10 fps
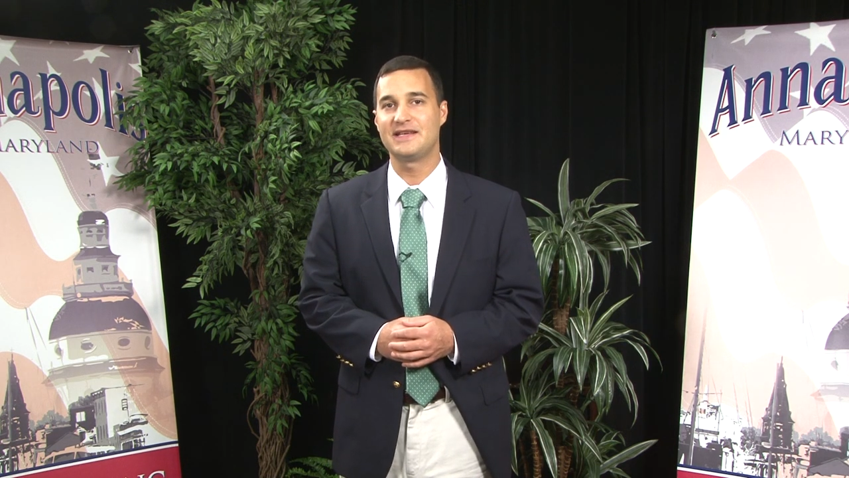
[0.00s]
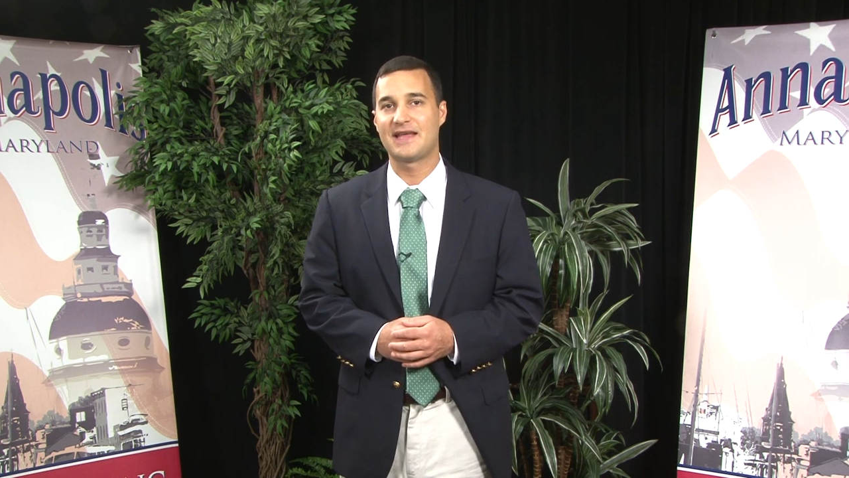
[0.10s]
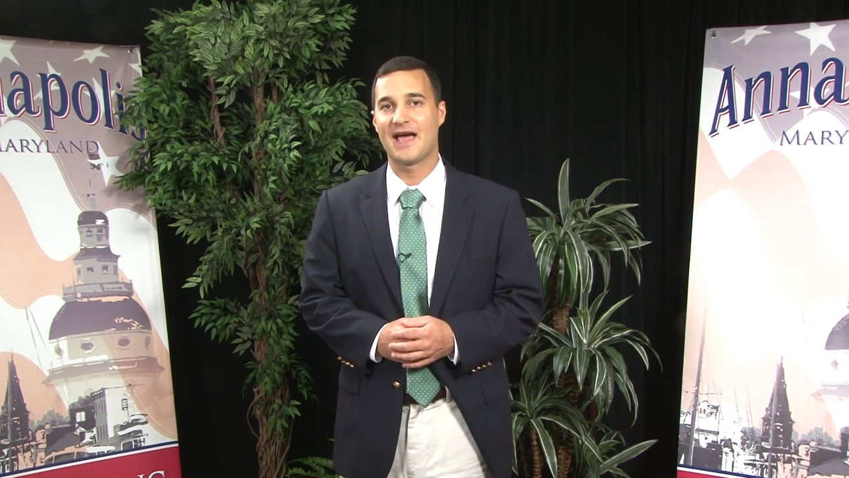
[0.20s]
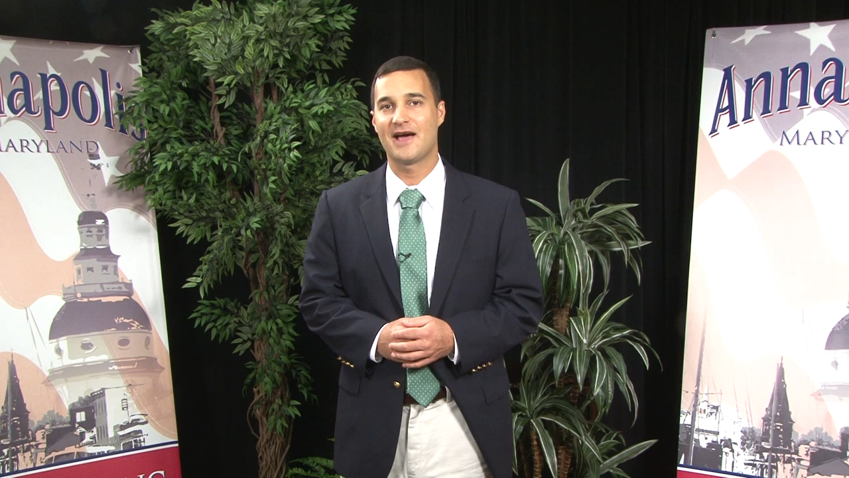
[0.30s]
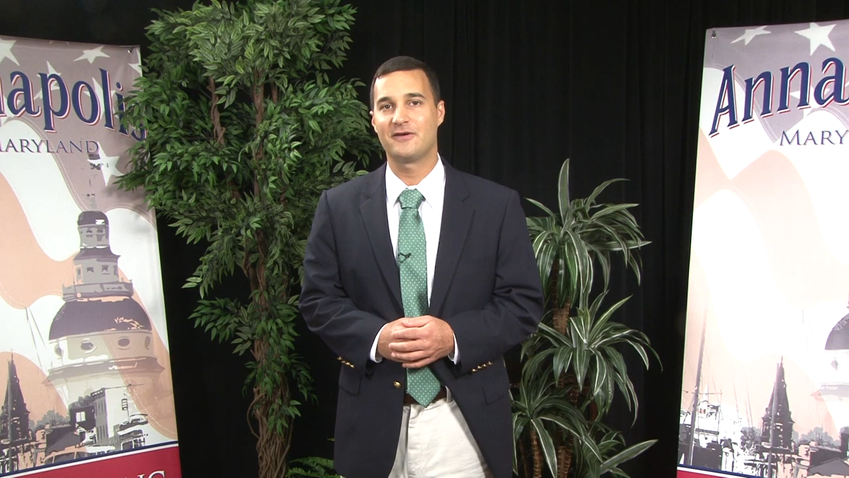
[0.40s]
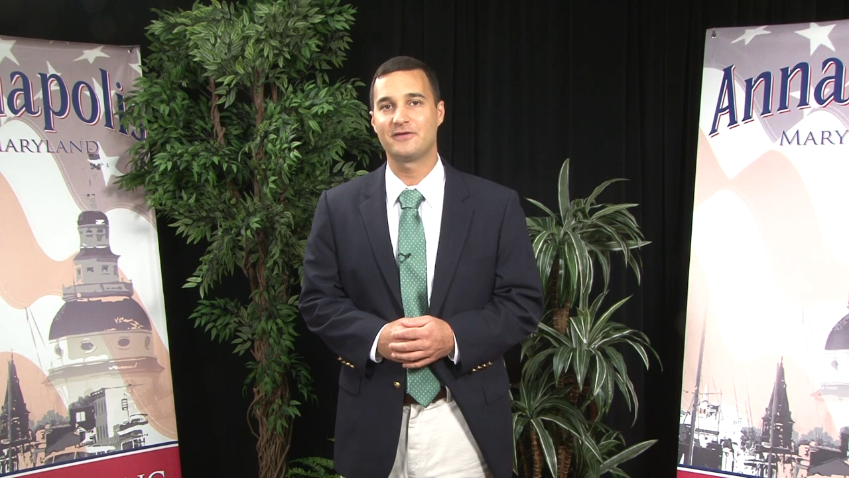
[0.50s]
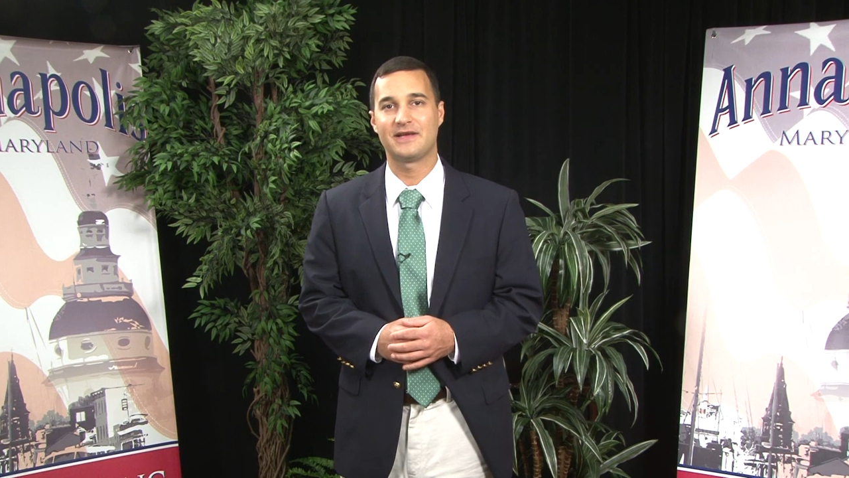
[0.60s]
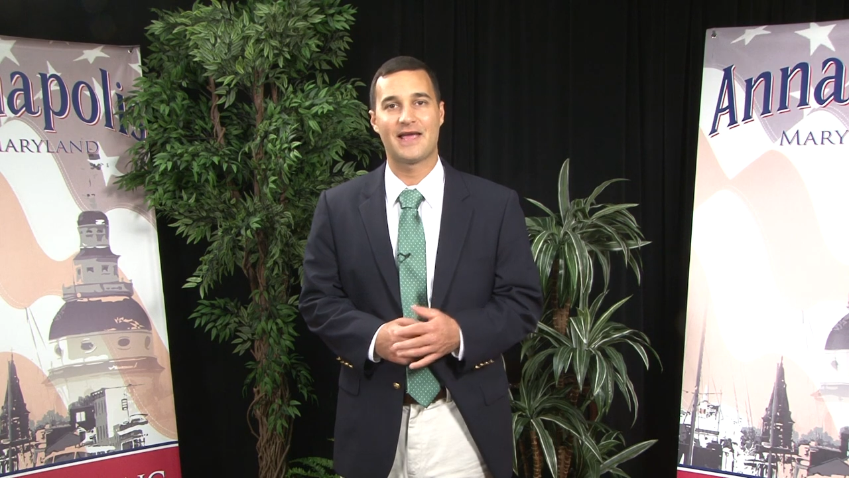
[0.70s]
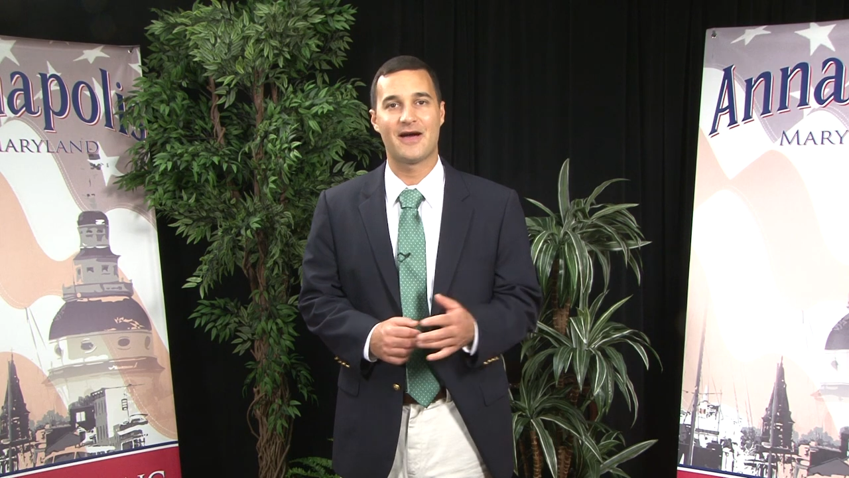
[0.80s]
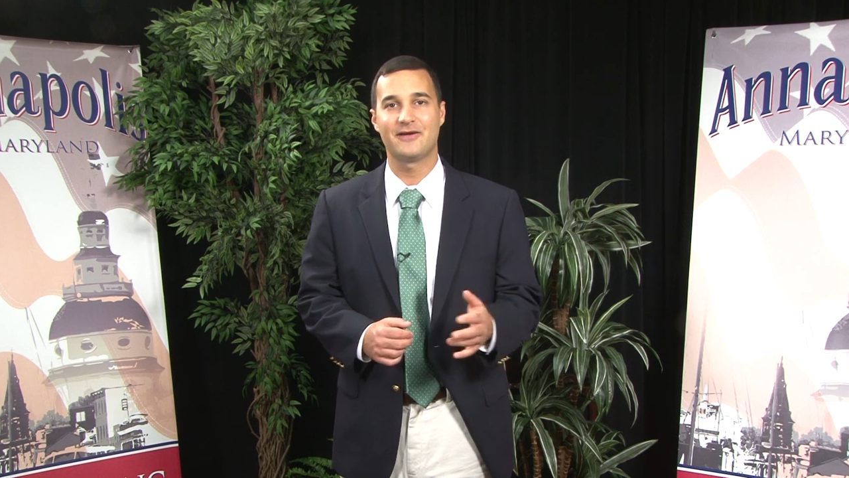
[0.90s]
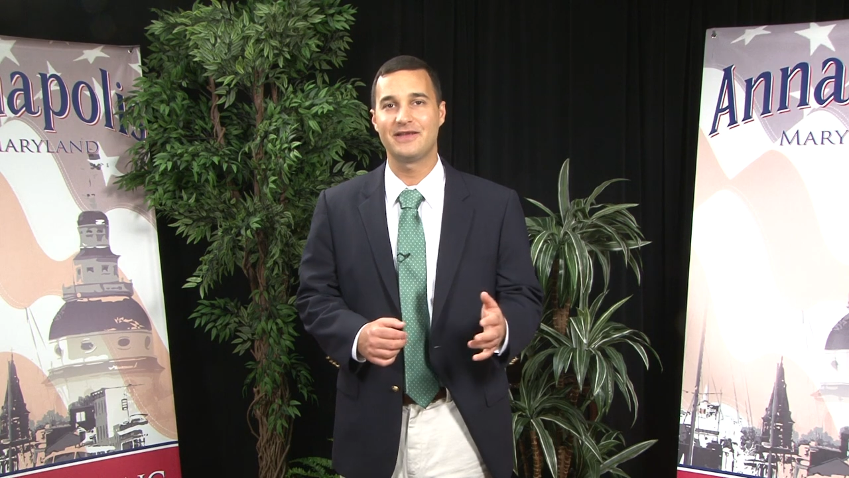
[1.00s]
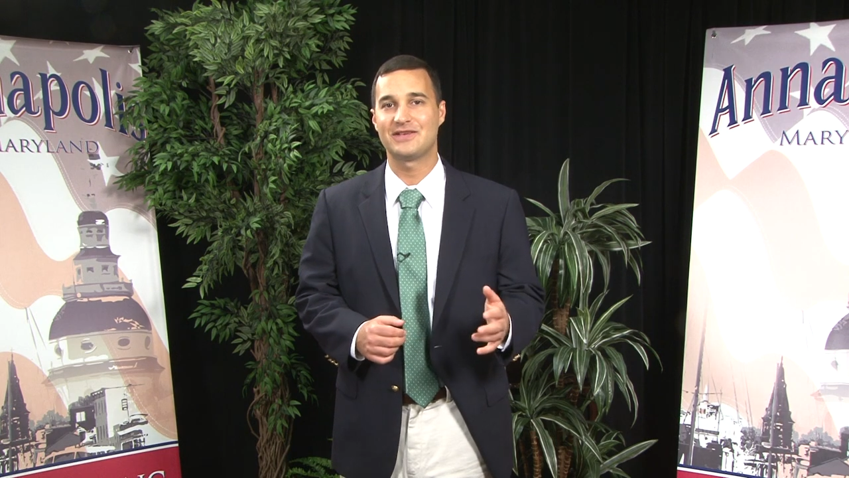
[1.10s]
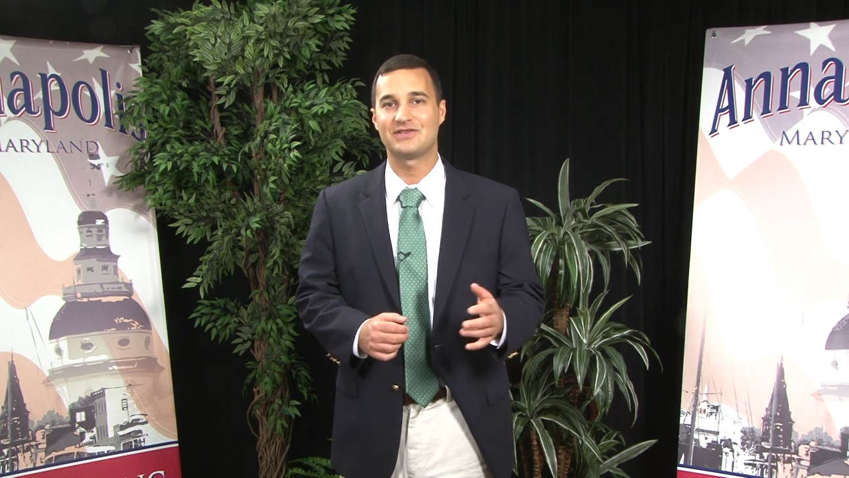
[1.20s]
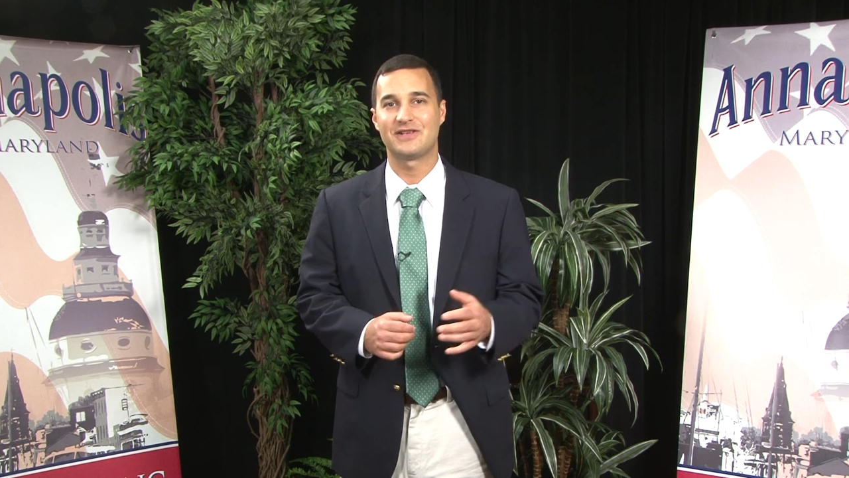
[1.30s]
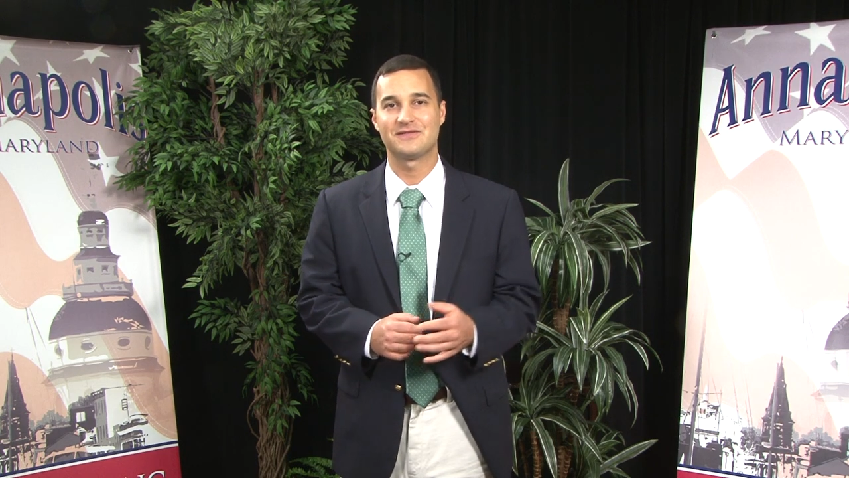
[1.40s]
Town, and County
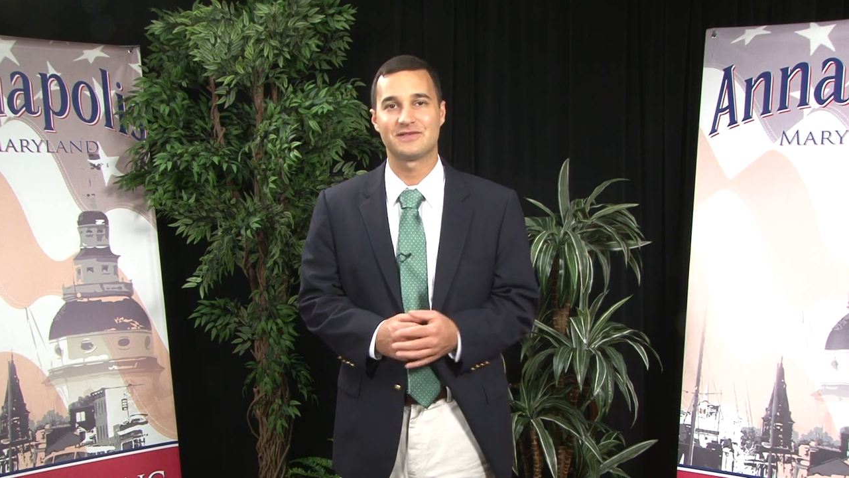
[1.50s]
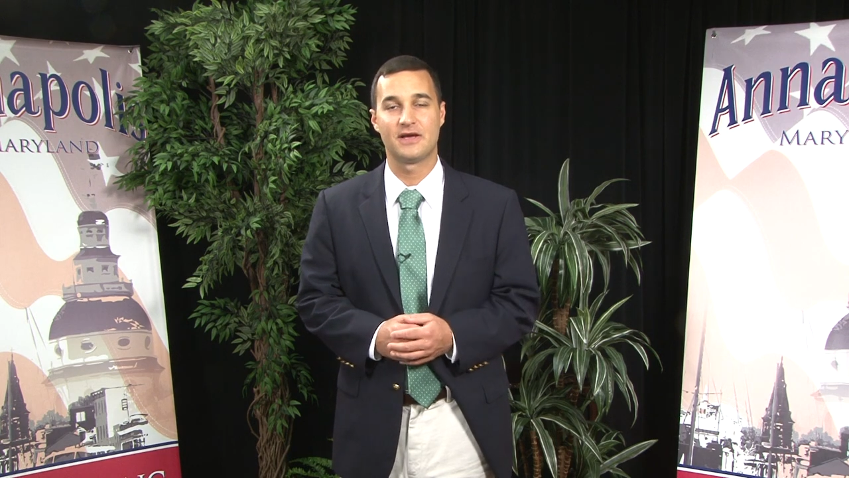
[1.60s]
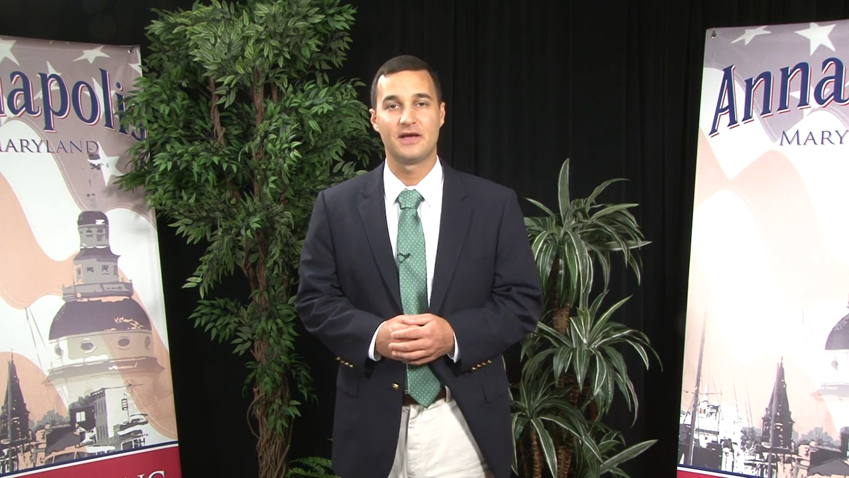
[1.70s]
initiatives,